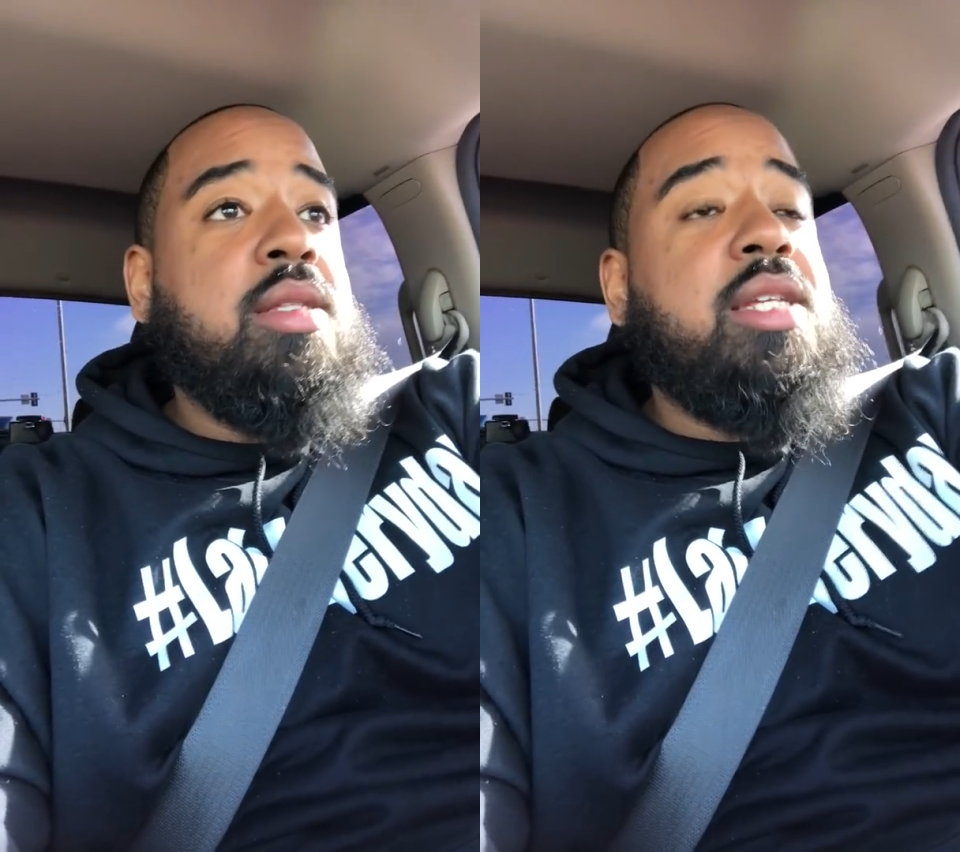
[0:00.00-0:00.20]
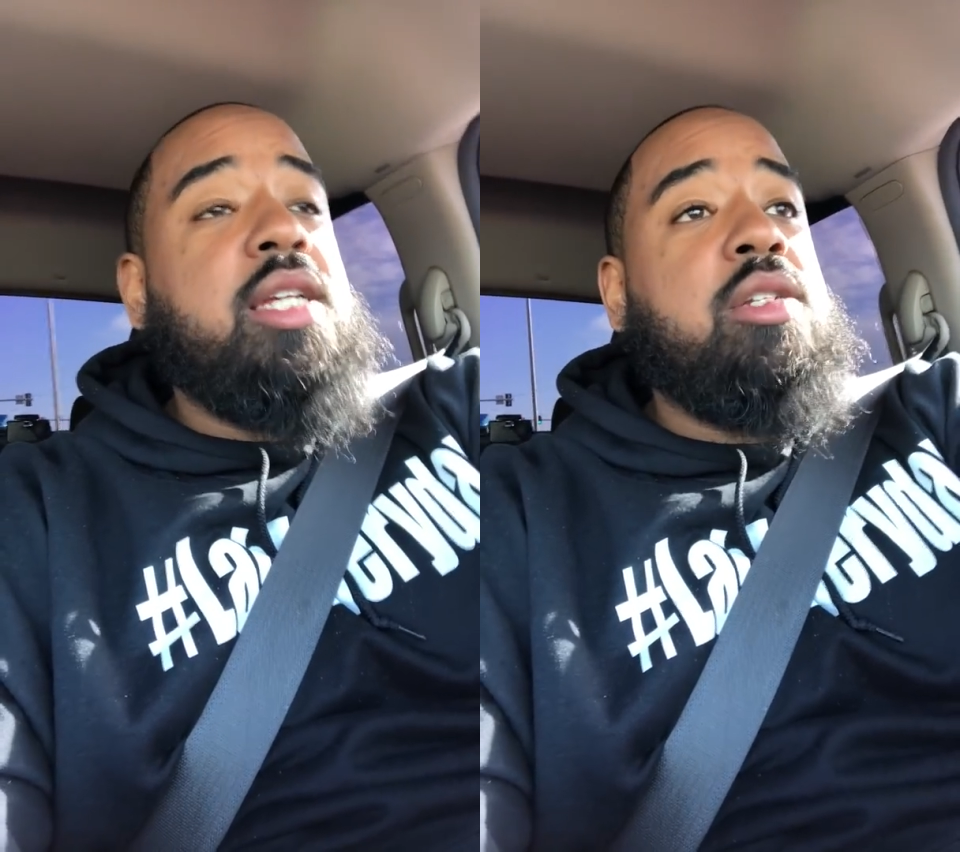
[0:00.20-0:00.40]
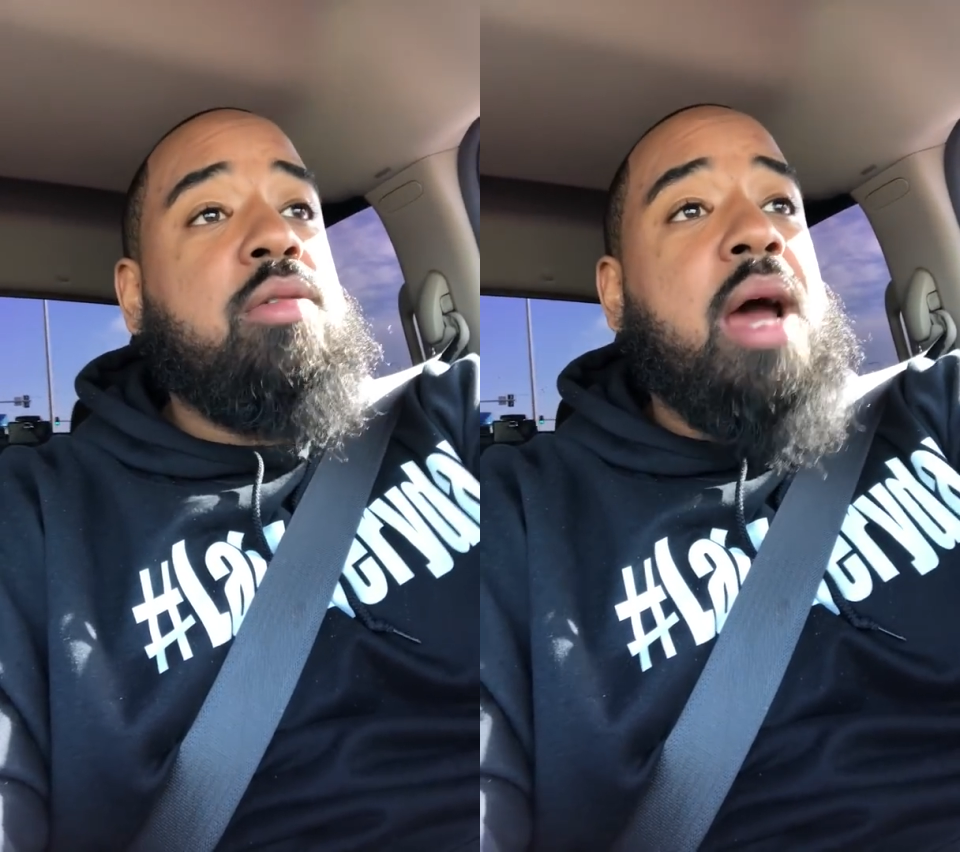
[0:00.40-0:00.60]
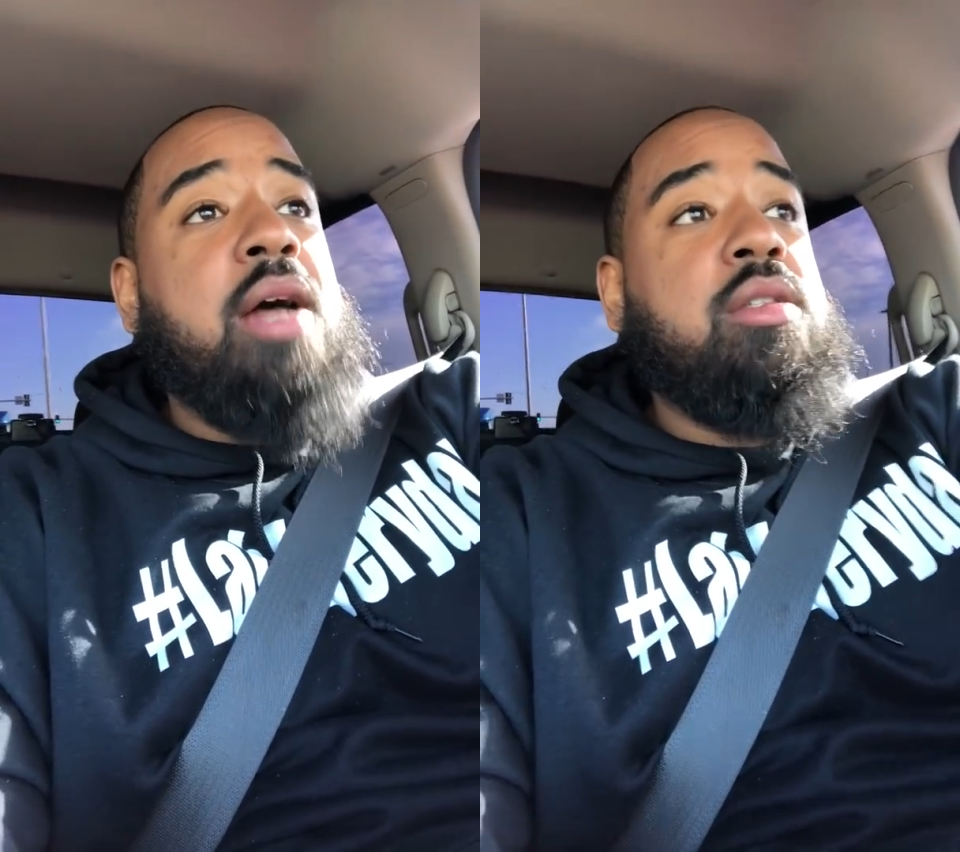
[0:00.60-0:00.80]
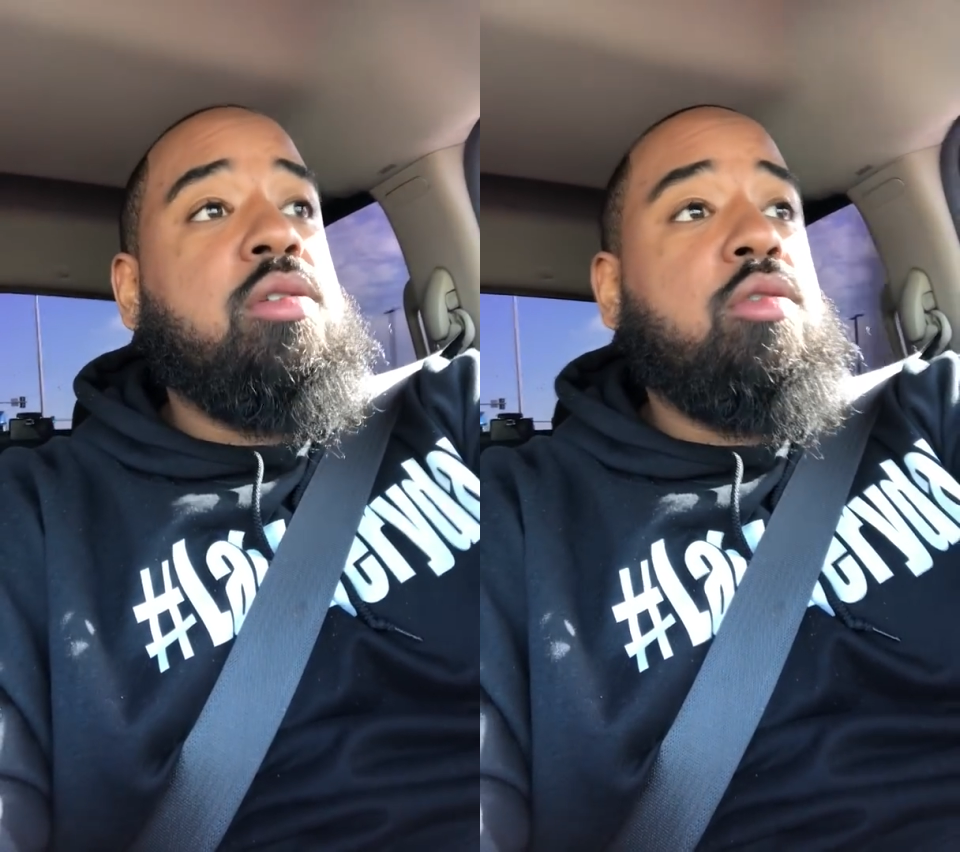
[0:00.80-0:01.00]
teach you
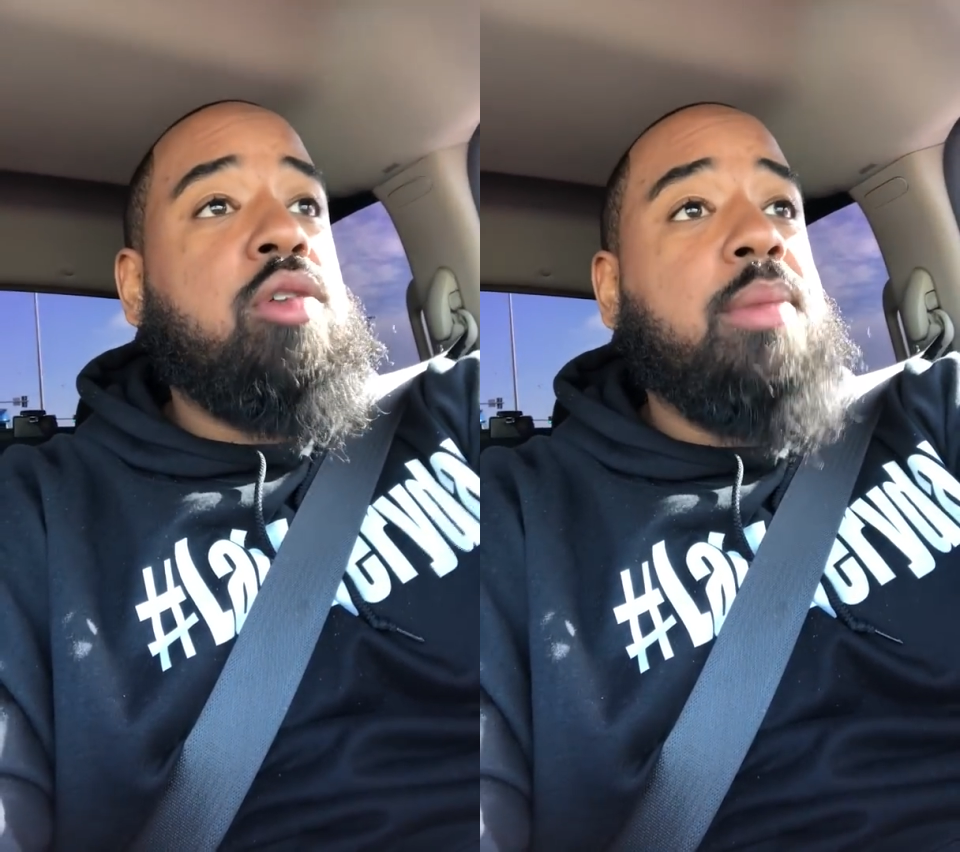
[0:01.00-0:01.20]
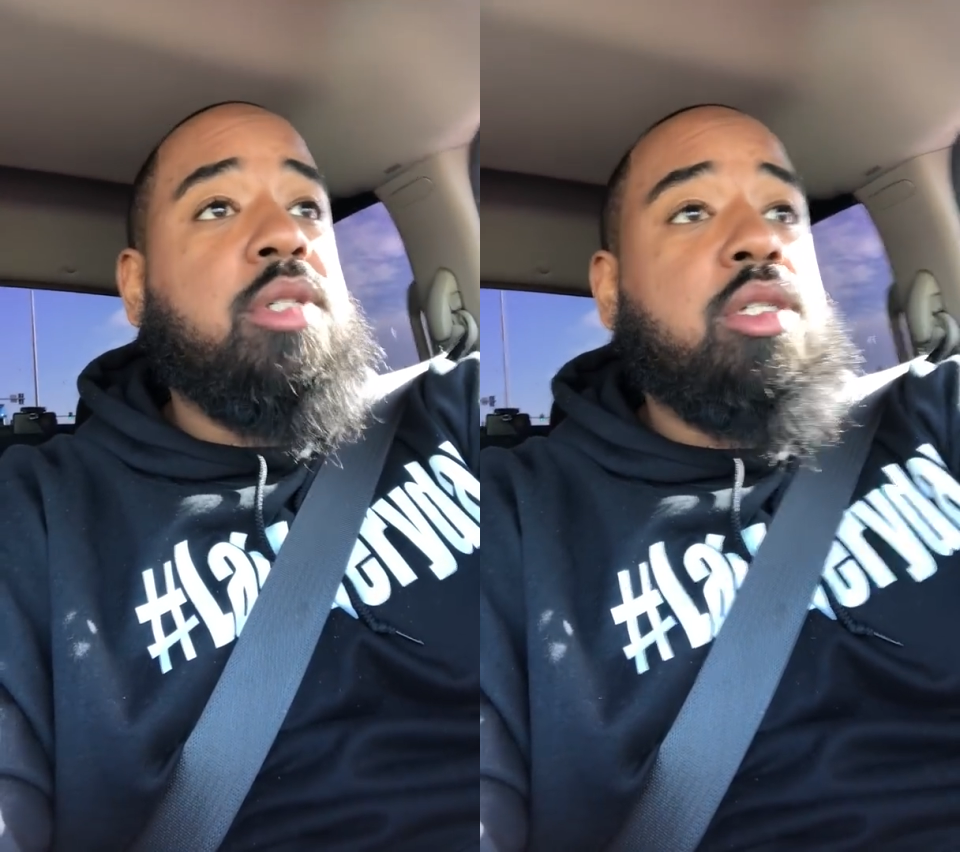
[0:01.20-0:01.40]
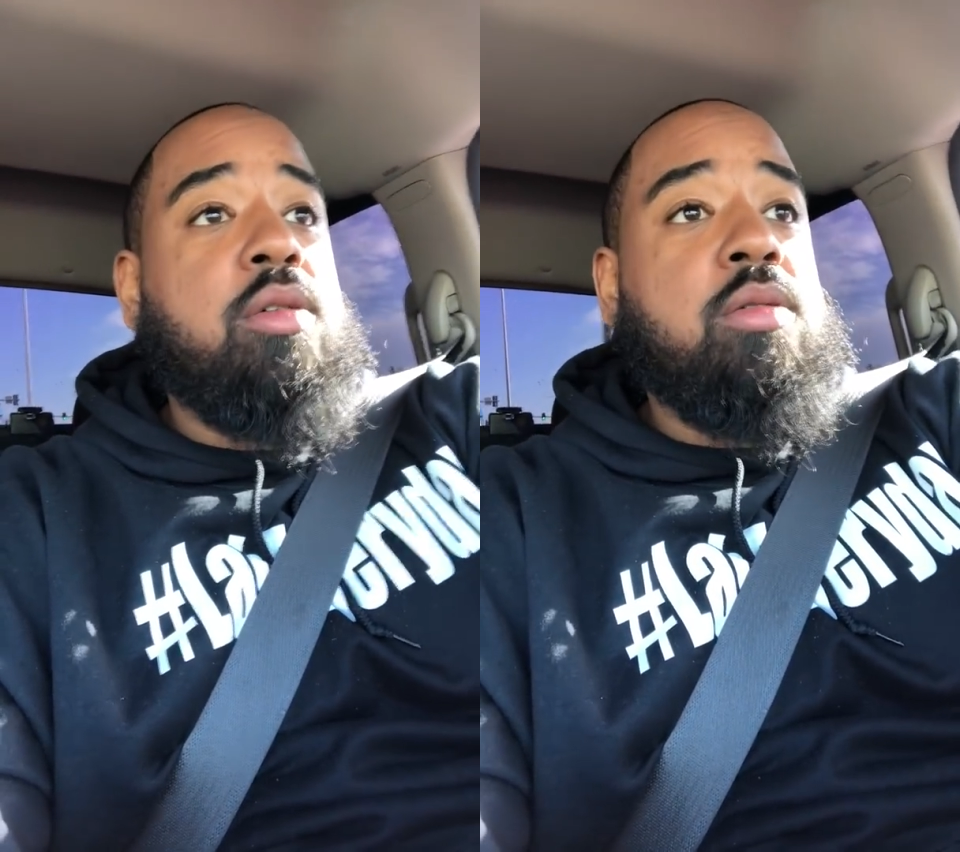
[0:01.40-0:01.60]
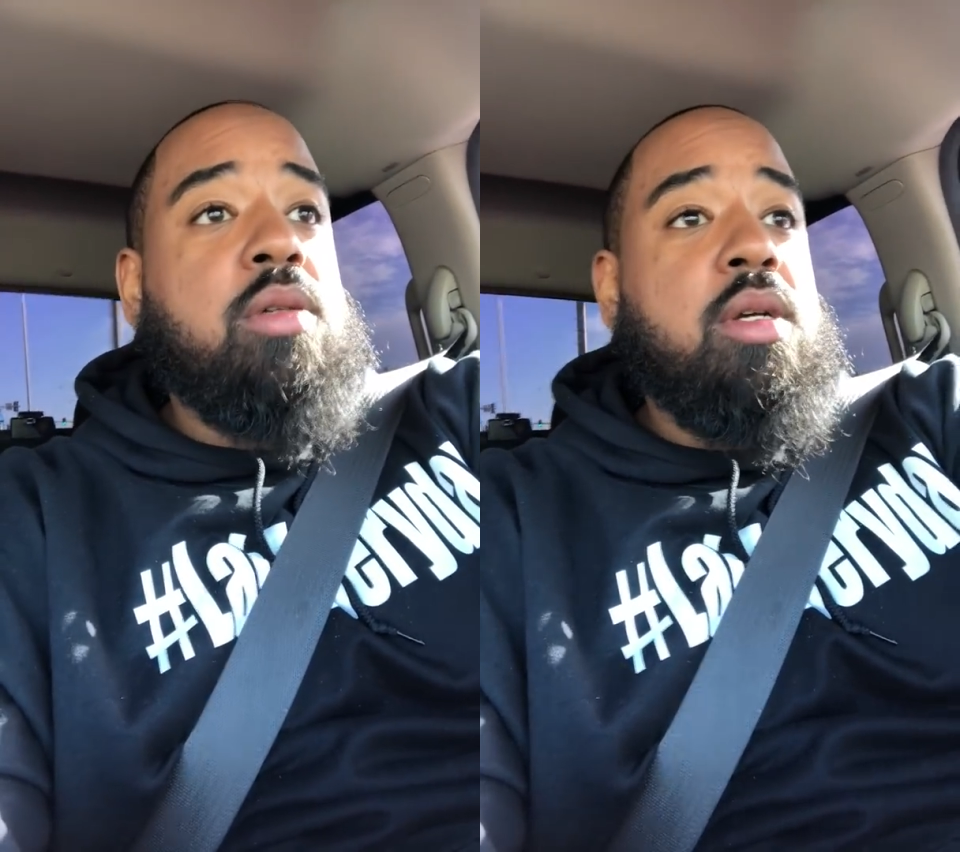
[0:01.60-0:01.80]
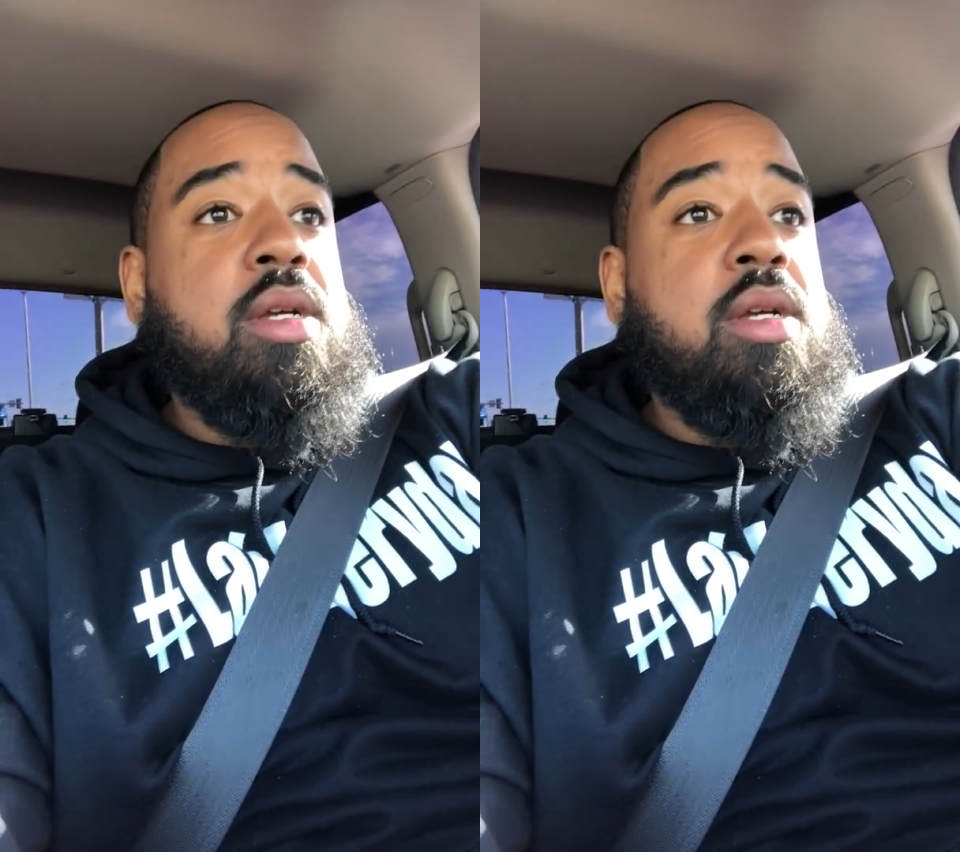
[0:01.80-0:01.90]
how to troubleshoot